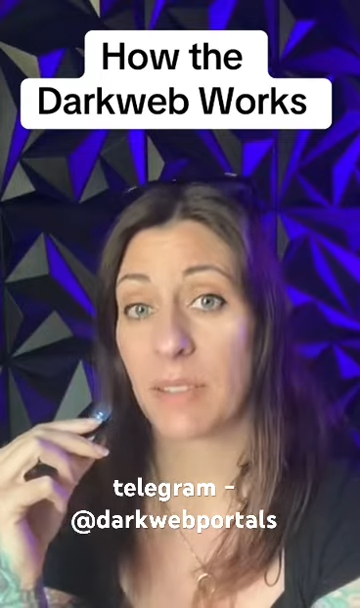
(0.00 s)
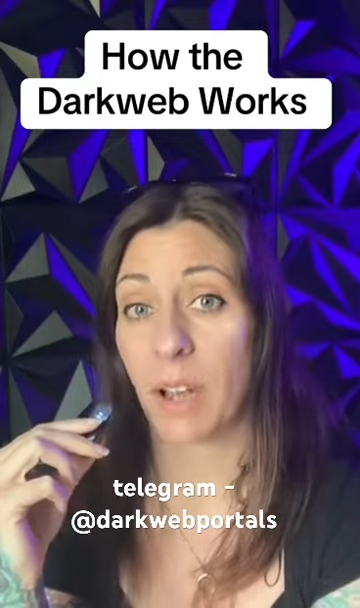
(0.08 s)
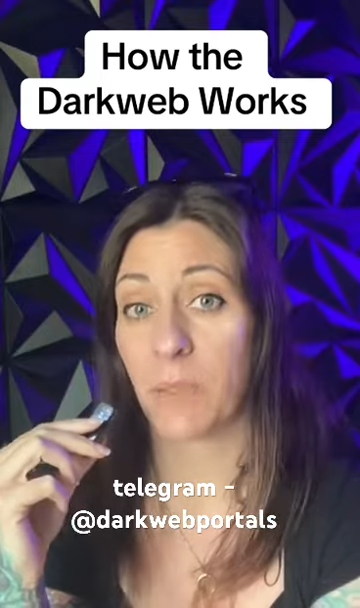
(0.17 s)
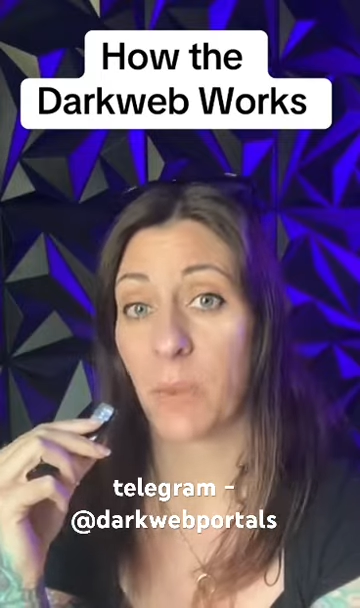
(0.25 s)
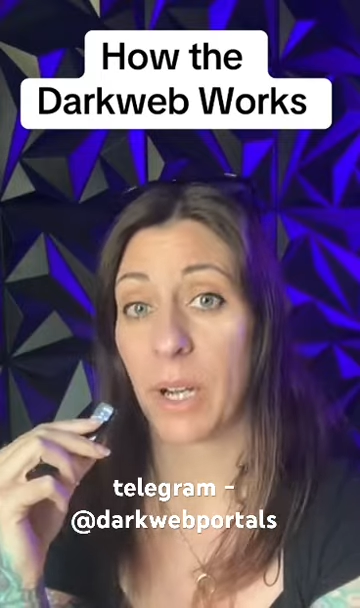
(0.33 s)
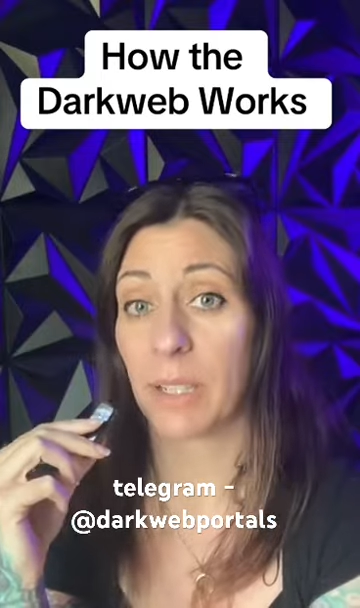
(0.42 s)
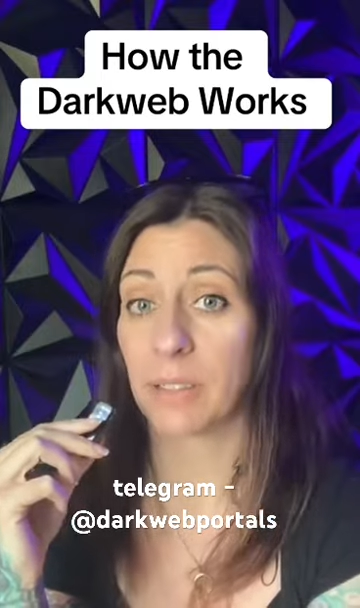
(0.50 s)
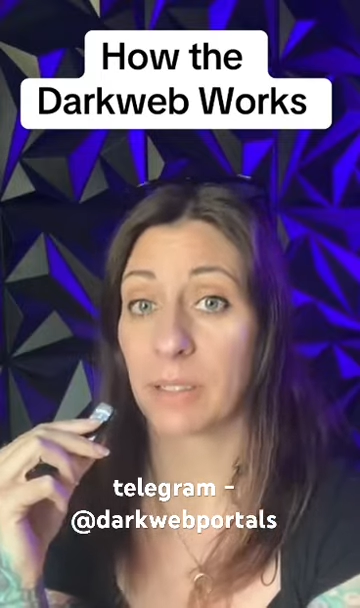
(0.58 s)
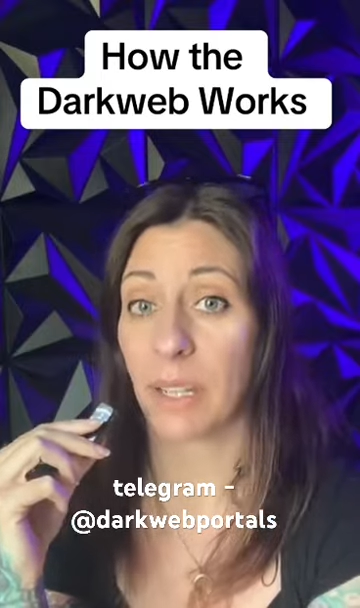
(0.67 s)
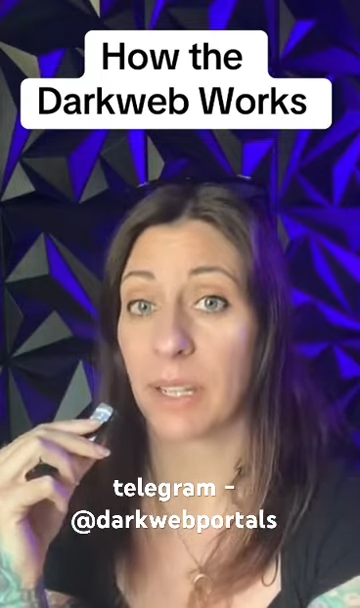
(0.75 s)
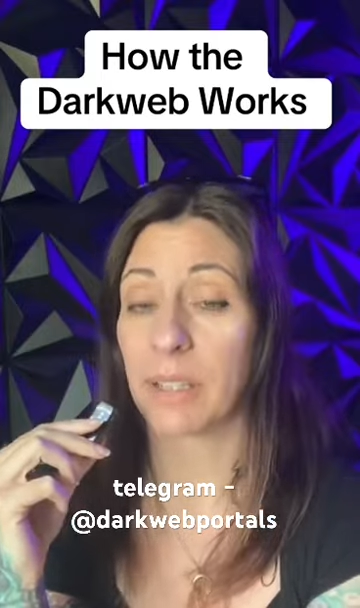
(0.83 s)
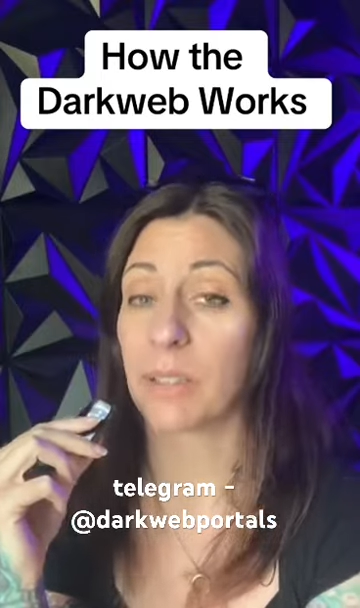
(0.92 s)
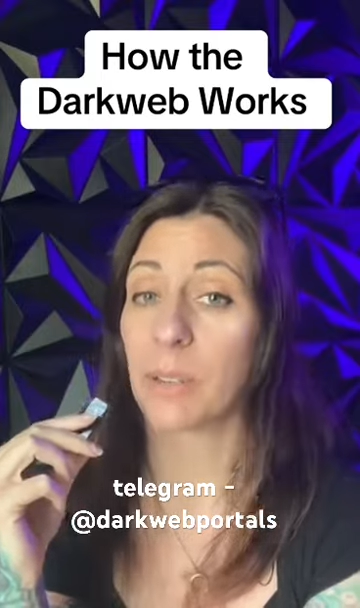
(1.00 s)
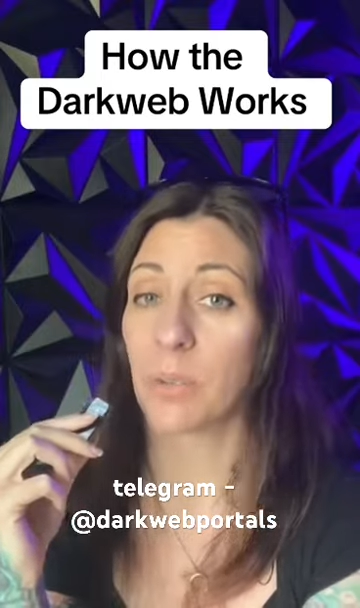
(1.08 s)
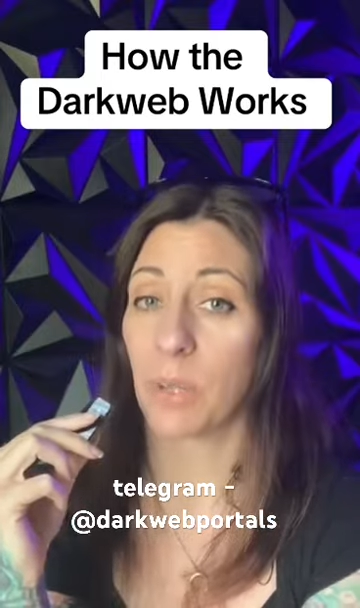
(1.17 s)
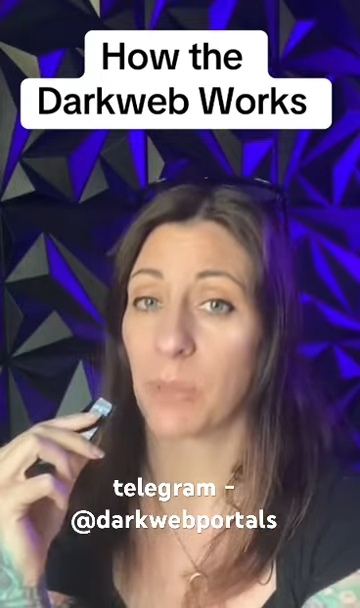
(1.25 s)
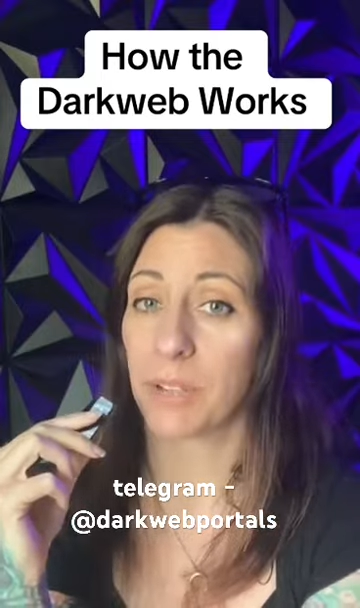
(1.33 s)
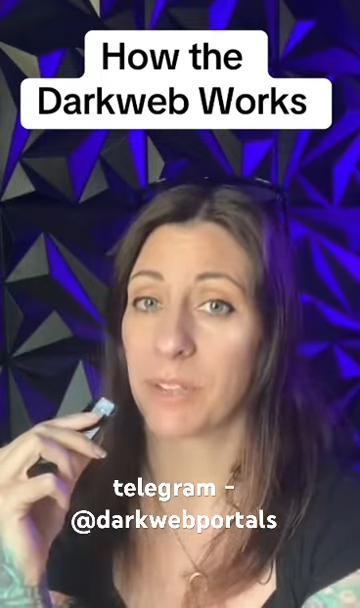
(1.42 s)
software like the
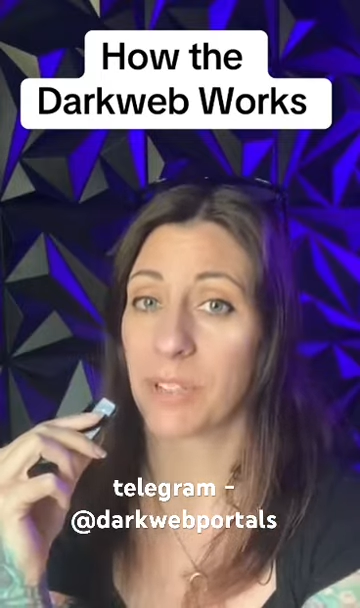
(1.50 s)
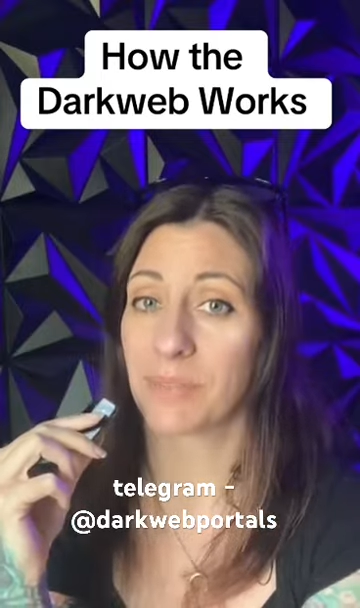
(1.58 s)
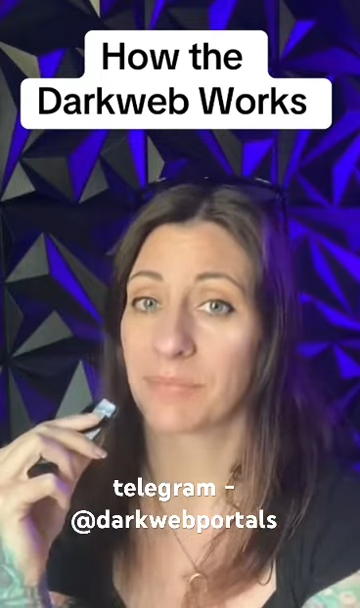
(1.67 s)
Tor browser.